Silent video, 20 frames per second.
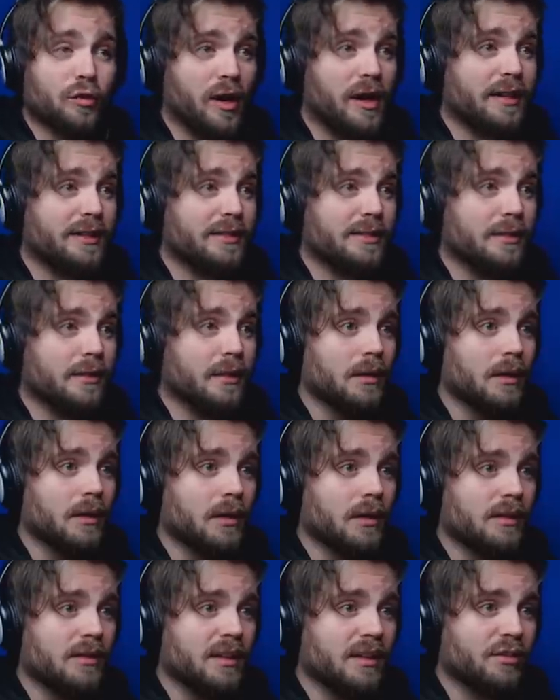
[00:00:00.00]
Right?
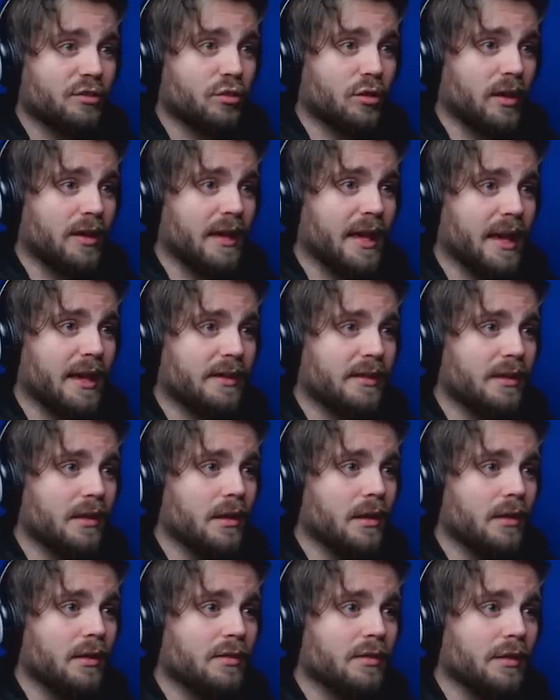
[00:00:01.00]
Let's try that.
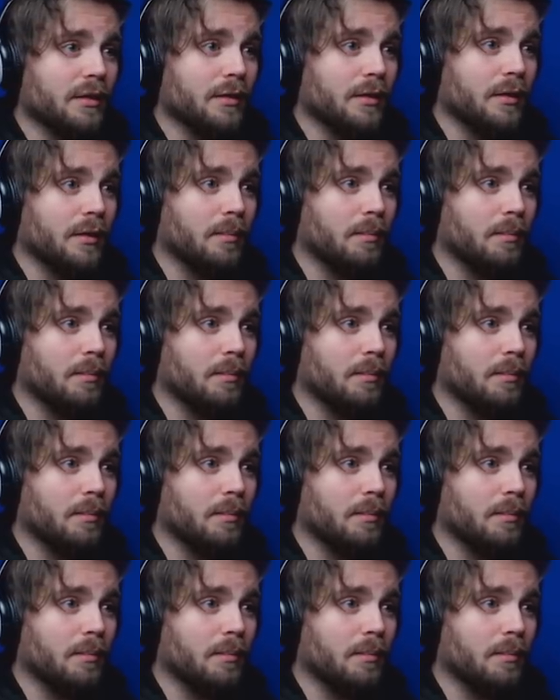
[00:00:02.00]
So